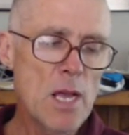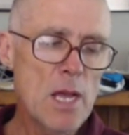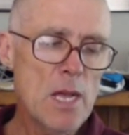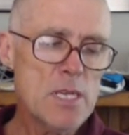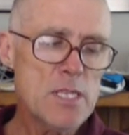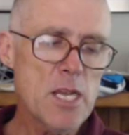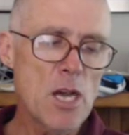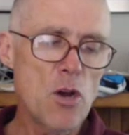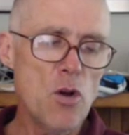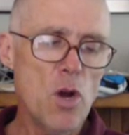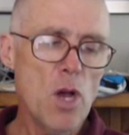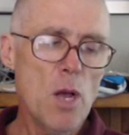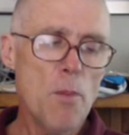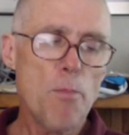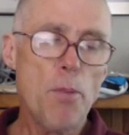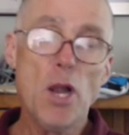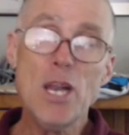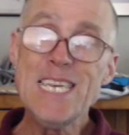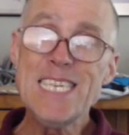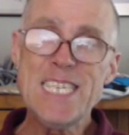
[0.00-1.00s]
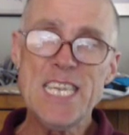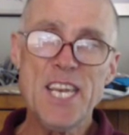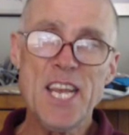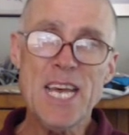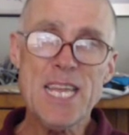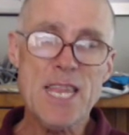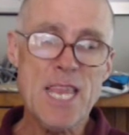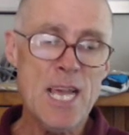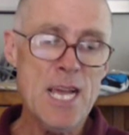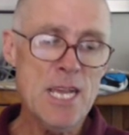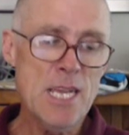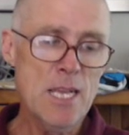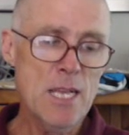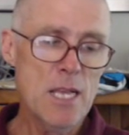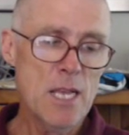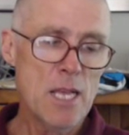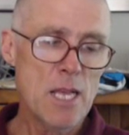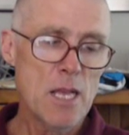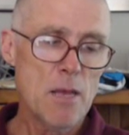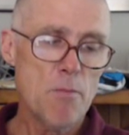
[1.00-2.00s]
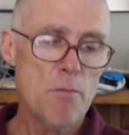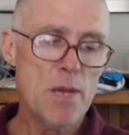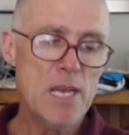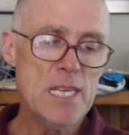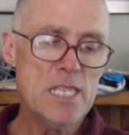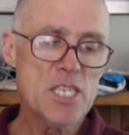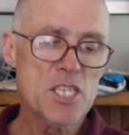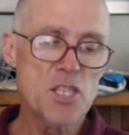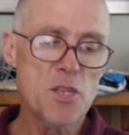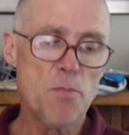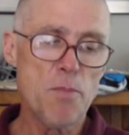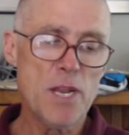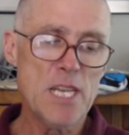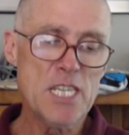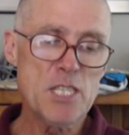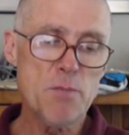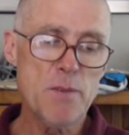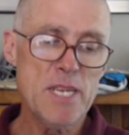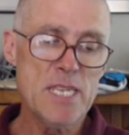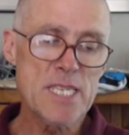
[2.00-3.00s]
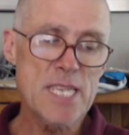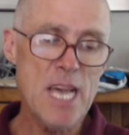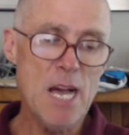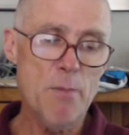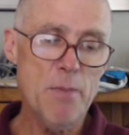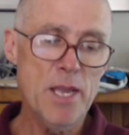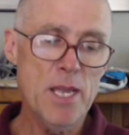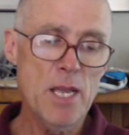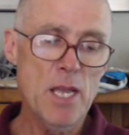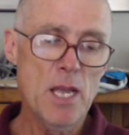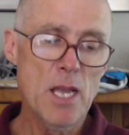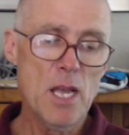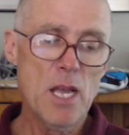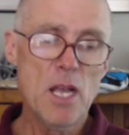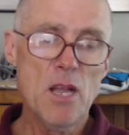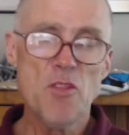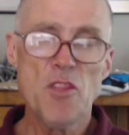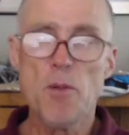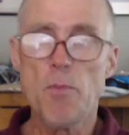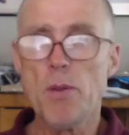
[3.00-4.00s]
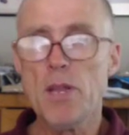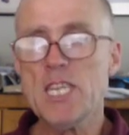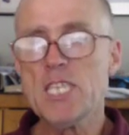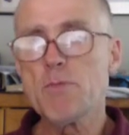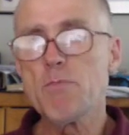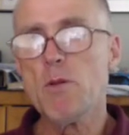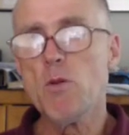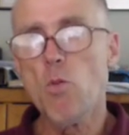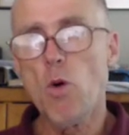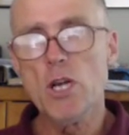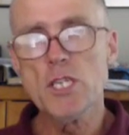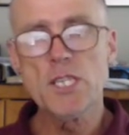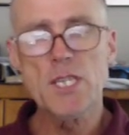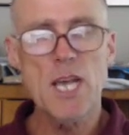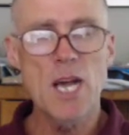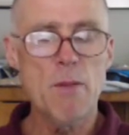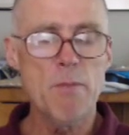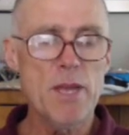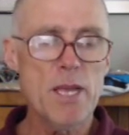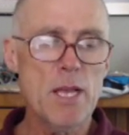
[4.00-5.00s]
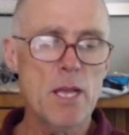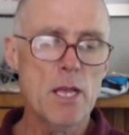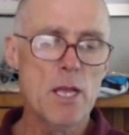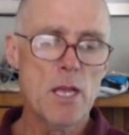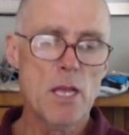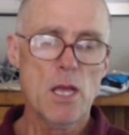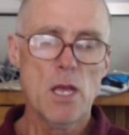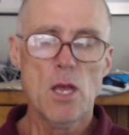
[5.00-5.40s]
So, polisi datang means the policeman is coming, the policeman was coming,